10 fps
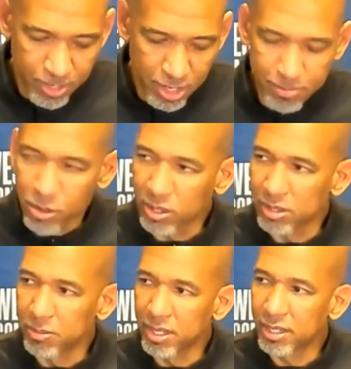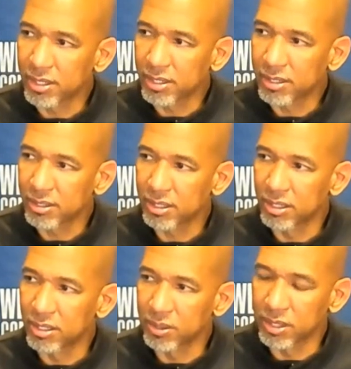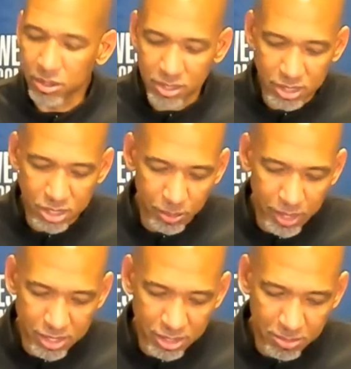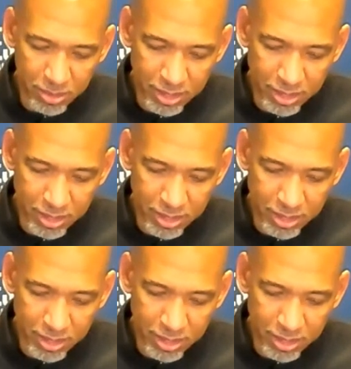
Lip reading: Him more than me, you know, in those situations.